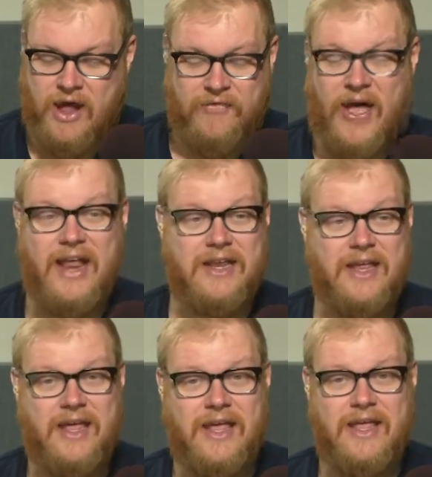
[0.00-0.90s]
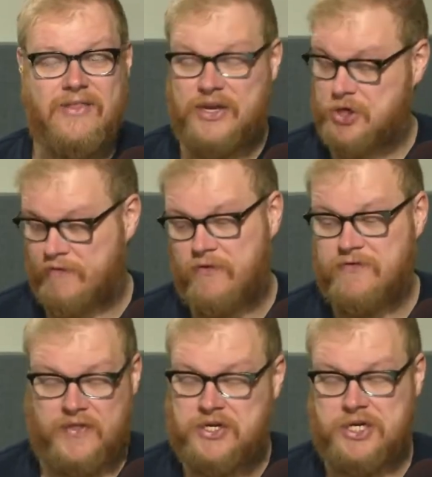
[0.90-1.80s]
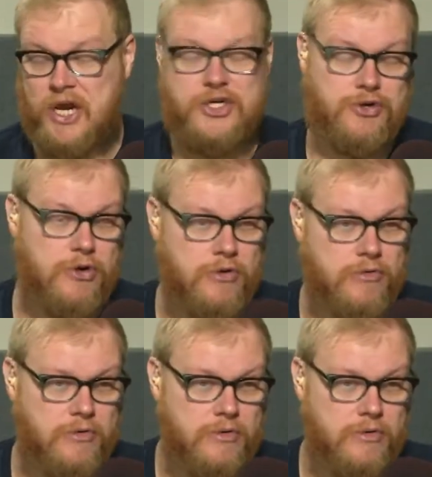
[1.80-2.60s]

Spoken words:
That's first of all, that's just not true.